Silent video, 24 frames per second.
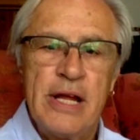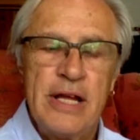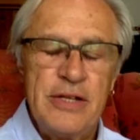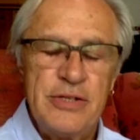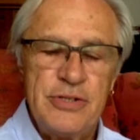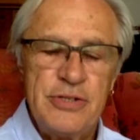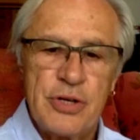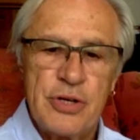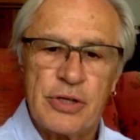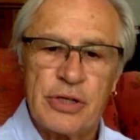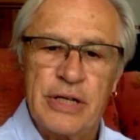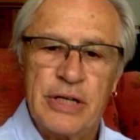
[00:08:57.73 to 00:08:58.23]

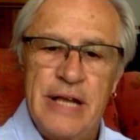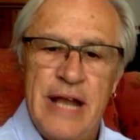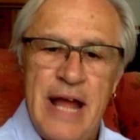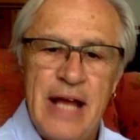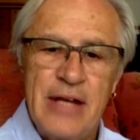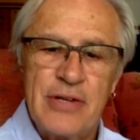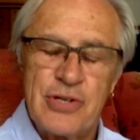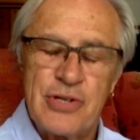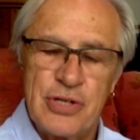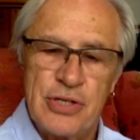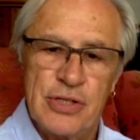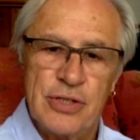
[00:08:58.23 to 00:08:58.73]

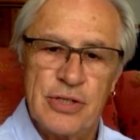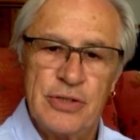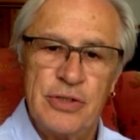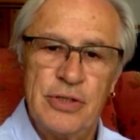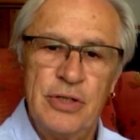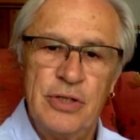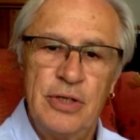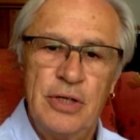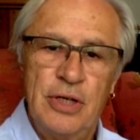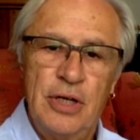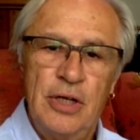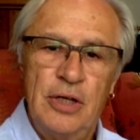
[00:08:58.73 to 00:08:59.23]
interconnection
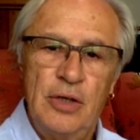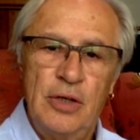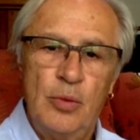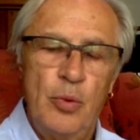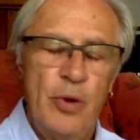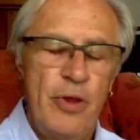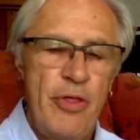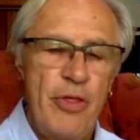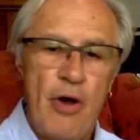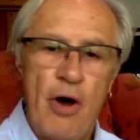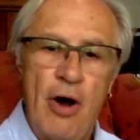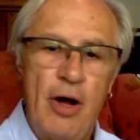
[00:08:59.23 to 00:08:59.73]

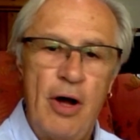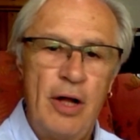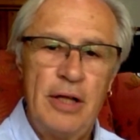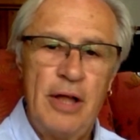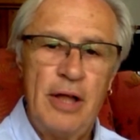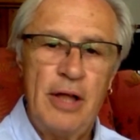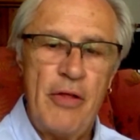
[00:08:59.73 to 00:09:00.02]
with all